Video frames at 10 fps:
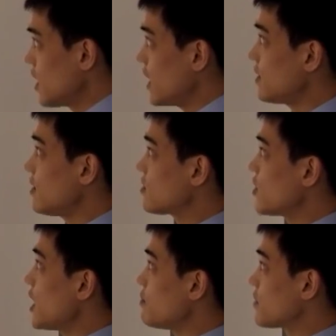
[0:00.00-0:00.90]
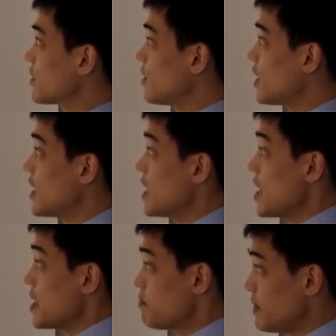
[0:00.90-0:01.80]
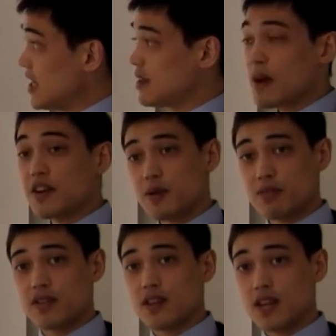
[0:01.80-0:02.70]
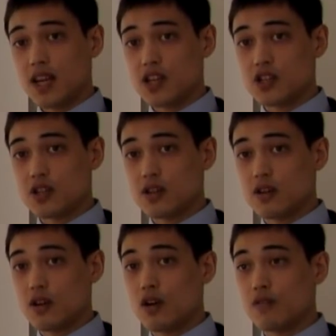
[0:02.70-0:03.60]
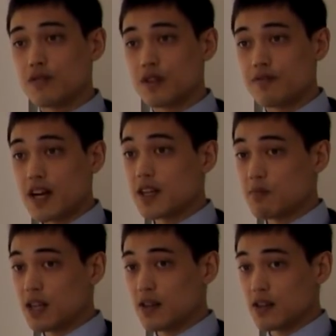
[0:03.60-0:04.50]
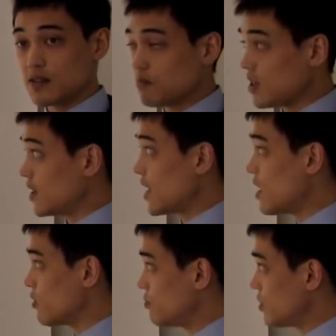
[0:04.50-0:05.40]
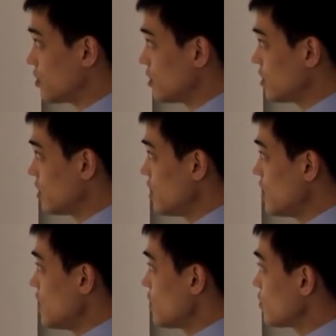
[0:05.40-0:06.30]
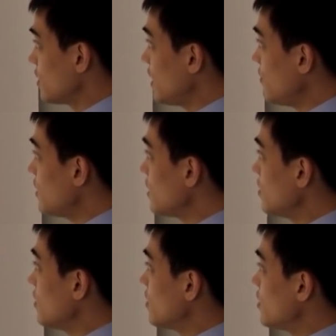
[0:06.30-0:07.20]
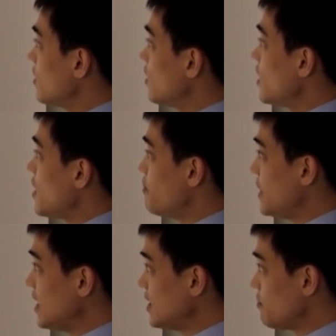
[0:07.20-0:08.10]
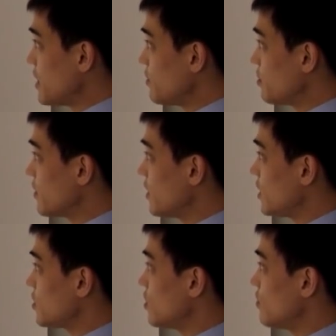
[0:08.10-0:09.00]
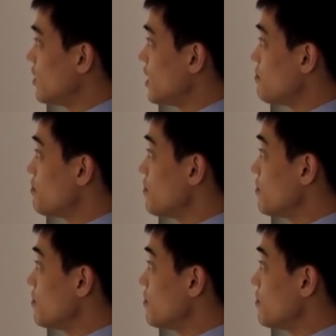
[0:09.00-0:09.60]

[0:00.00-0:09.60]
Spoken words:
And it describes the baseband representation of the fundamental in the output. So given a baseband representation of the